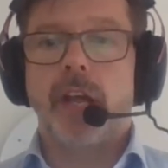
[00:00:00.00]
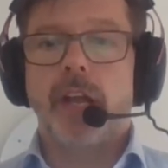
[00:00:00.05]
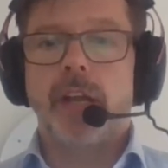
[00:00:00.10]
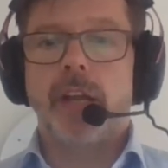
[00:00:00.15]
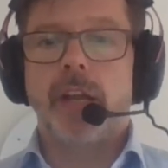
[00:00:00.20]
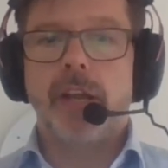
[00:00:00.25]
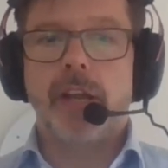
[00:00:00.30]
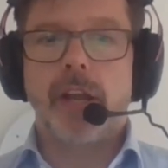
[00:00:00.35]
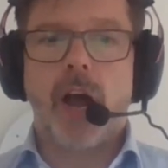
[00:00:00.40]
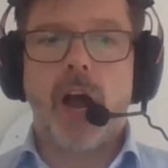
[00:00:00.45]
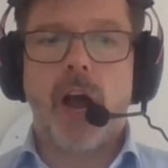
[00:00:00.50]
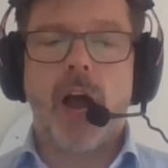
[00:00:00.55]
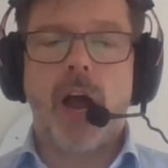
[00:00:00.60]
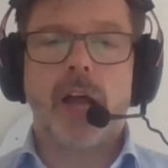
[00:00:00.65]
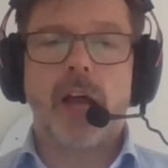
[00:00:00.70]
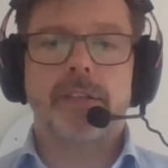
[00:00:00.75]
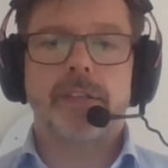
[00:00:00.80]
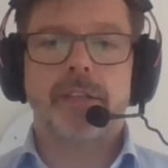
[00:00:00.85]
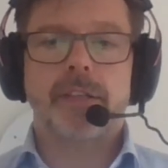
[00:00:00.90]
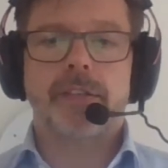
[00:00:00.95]
not
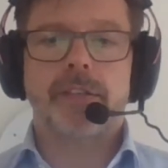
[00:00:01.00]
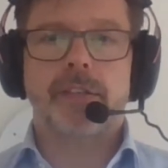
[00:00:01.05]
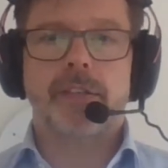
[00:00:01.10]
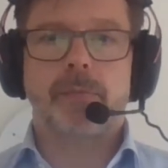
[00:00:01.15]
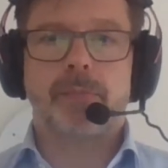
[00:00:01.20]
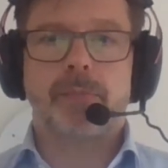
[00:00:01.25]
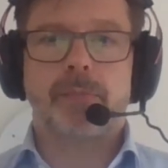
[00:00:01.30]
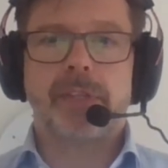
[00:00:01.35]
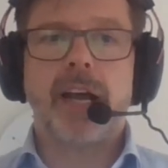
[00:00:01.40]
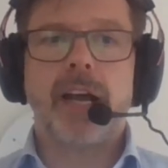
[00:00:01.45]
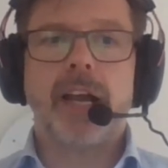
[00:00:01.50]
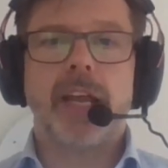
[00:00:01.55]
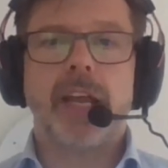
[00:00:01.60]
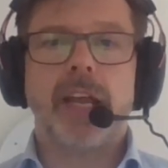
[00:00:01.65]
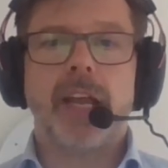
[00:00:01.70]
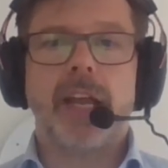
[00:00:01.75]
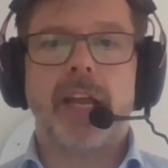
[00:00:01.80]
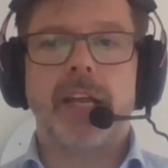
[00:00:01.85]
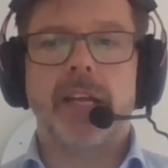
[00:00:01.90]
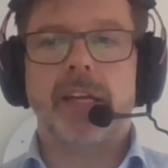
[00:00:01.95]

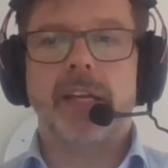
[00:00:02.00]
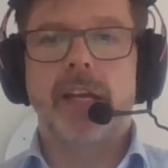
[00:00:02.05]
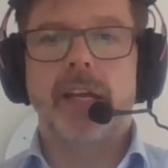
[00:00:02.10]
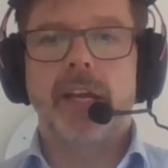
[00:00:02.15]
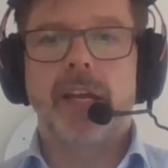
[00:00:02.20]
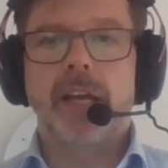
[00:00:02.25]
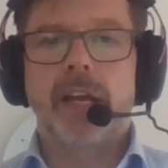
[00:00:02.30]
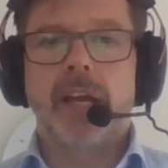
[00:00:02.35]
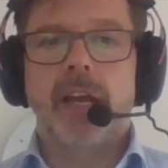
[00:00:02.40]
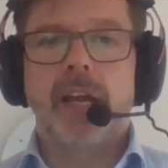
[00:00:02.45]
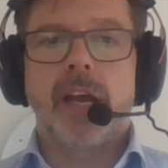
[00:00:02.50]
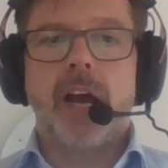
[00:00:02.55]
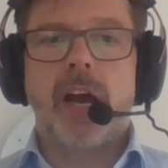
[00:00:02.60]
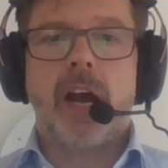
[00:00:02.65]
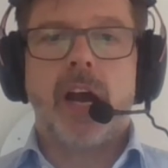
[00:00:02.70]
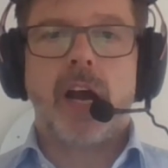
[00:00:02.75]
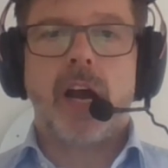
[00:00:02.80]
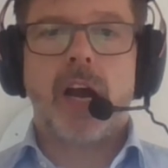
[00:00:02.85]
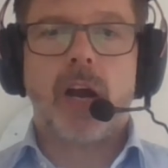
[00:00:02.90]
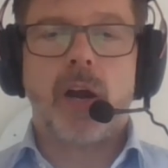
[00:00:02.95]
supplying
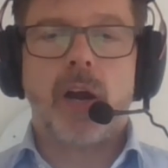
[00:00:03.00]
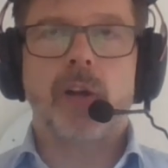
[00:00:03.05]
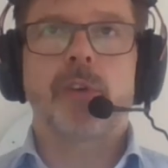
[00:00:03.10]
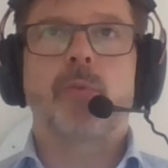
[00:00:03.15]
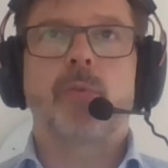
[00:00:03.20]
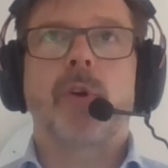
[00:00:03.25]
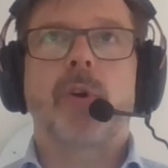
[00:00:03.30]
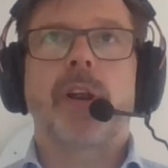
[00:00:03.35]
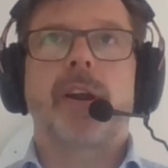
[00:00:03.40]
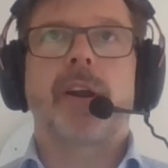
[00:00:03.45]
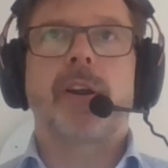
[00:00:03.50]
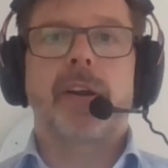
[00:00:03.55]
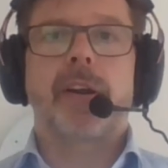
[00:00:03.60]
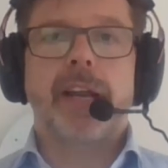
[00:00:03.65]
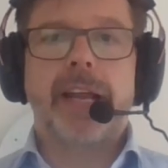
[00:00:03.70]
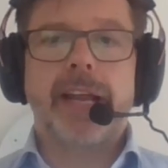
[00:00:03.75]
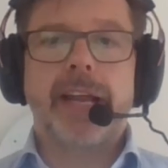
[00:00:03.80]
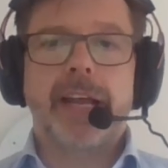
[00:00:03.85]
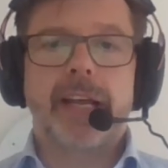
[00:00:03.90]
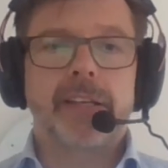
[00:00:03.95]
hardware
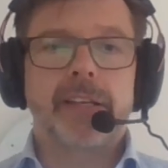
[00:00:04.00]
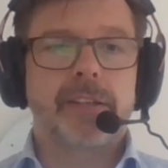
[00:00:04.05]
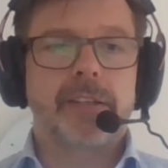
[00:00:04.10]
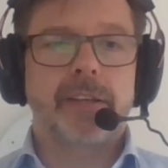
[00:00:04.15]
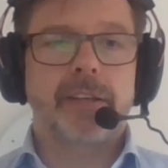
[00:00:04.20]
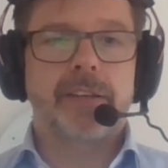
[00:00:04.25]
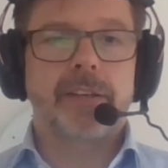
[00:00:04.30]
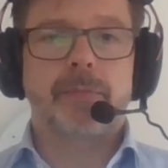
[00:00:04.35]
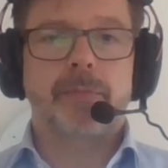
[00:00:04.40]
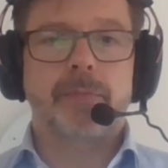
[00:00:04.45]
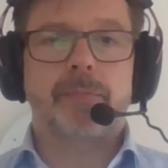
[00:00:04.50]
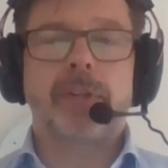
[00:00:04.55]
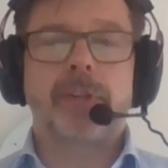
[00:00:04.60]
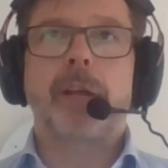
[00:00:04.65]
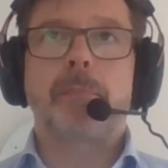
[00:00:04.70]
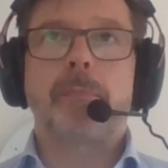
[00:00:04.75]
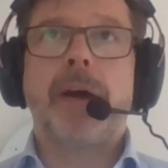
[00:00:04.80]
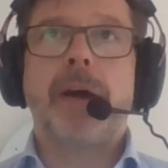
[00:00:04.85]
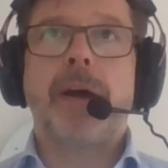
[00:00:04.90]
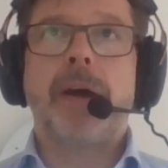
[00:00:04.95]
and
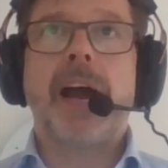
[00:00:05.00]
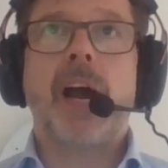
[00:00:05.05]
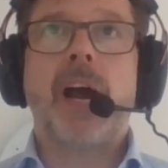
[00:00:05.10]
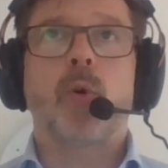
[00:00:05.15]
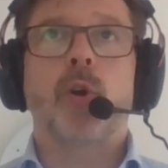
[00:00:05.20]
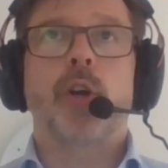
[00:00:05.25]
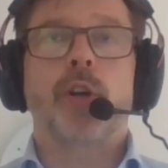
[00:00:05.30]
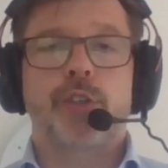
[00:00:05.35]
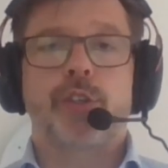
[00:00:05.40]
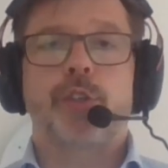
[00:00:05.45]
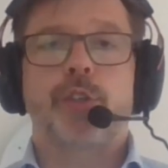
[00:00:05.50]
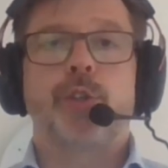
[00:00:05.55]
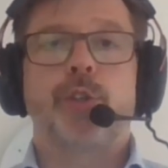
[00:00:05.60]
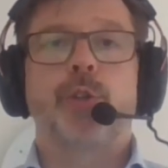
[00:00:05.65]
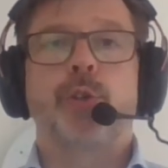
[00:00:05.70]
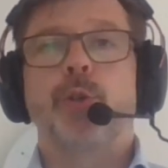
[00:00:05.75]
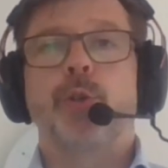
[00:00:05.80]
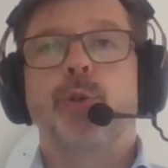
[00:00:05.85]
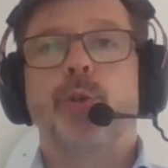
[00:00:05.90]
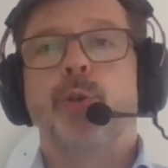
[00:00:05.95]
supplying power
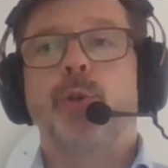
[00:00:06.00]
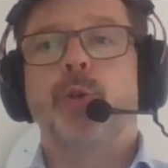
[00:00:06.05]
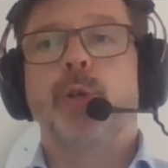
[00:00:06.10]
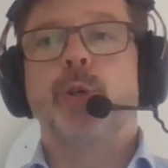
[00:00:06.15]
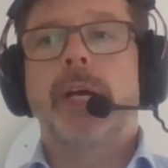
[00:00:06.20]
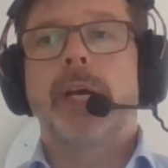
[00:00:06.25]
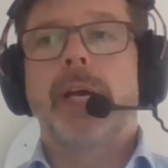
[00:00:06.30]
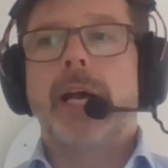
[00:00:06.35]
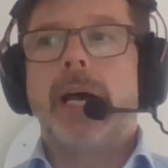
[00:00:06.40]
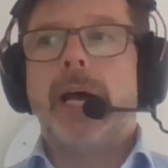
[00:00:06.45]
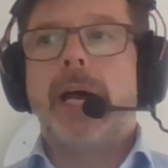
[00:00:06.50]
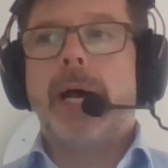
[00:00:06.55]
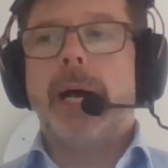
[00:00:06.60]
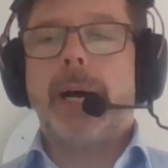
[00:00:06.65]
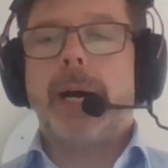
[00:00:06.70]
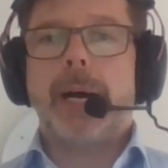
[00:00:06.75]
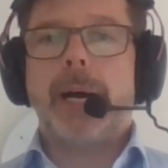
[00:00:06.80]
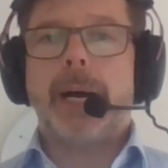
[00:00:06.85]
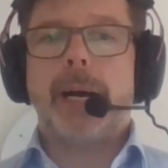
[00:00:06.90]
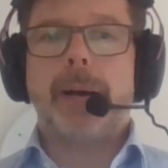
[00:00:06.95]
to
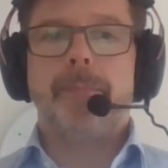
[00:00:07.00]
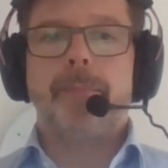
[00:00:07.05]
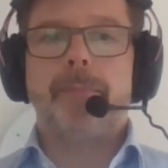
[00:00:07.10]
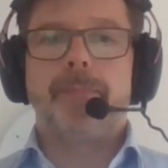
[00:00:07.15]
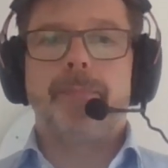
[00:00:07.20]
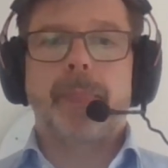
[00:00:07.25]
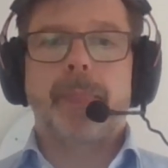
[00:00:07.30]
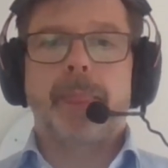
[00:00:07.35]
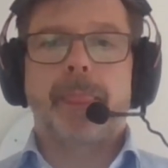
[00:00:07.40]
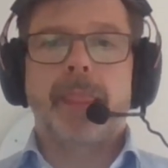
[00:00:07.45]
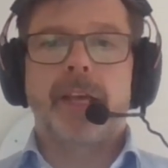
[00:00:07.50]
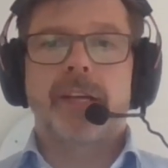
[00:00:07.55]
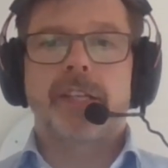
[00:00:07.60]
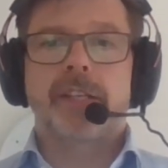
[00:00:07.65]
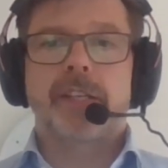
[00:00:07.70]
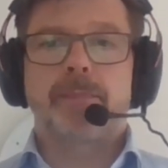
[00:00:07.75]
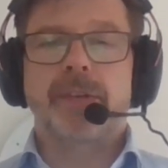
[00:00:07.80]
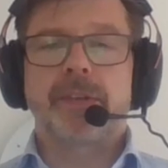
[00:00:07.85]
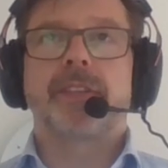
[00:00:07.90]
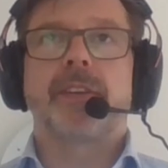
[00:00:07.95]
um,
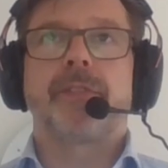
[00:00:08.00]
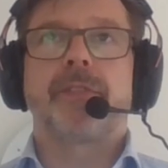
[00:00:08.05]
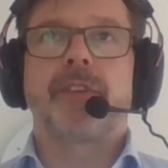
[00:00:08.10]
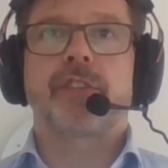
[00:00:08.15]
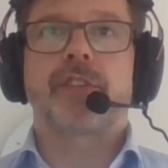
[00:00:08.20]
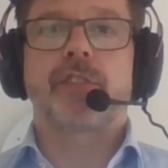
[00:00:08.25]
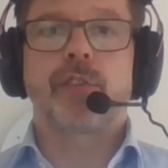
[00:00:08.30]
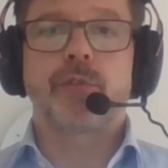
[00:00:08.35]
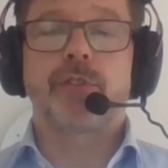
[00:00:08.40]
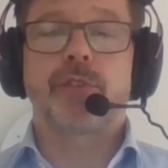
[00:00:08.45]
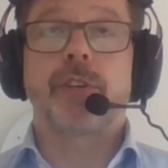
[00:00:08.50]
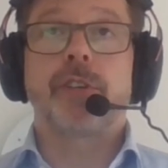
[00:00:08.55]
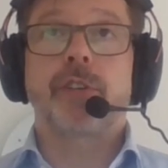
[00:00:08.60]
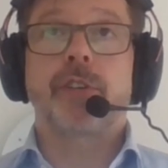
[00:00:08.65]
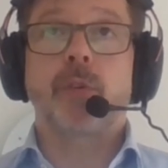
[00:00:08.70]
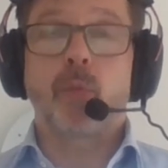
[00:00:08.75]
specific solutions.